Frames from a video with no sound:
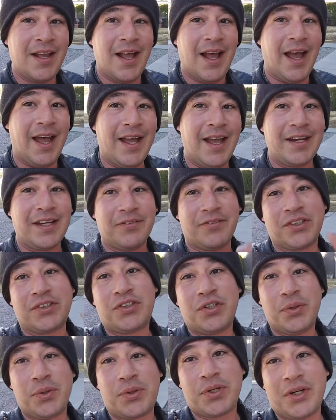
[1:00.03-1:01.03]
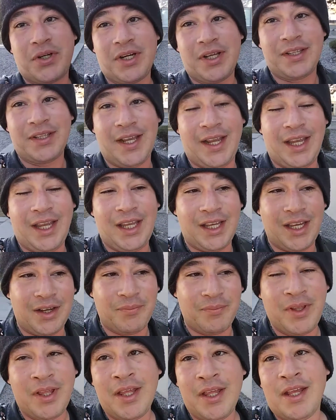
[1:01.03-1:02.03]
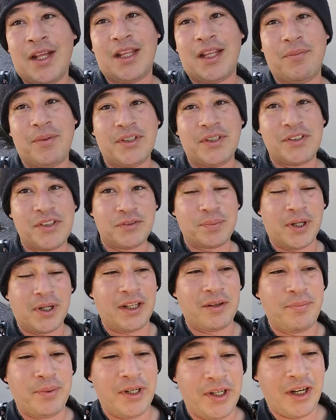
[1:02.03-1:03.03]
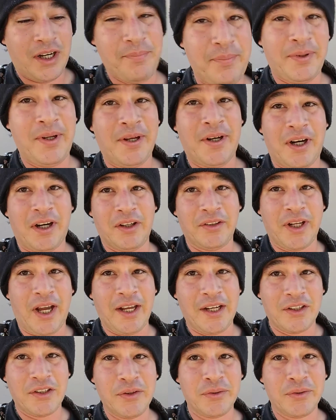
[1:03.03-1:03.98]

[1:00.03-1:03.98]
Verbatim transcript: and if it's 2.30 in the a.m., that means he's probably been up all night